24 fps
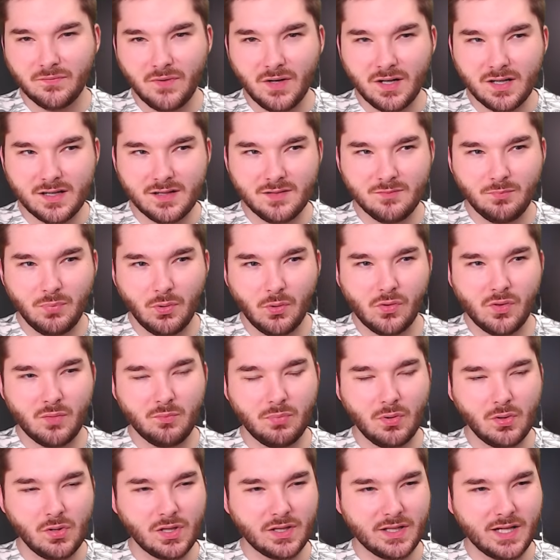fucking pull the
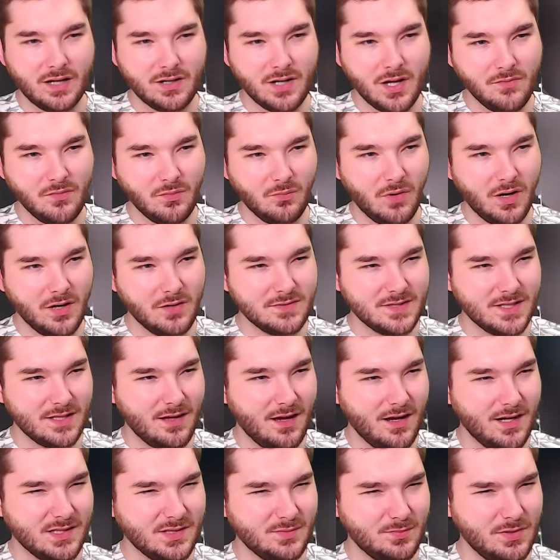bullet out of him while he was in the
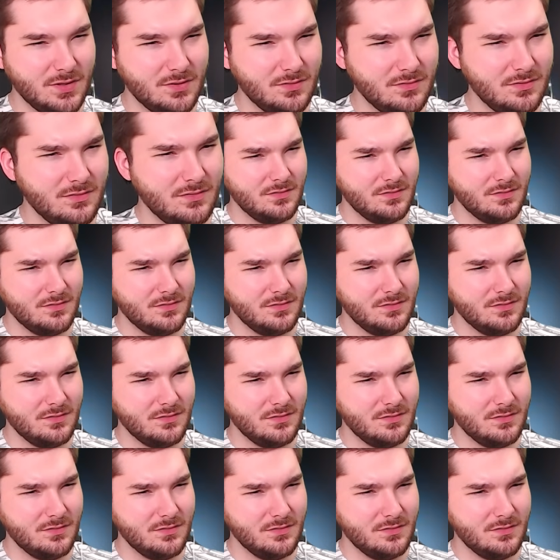hospital? nine by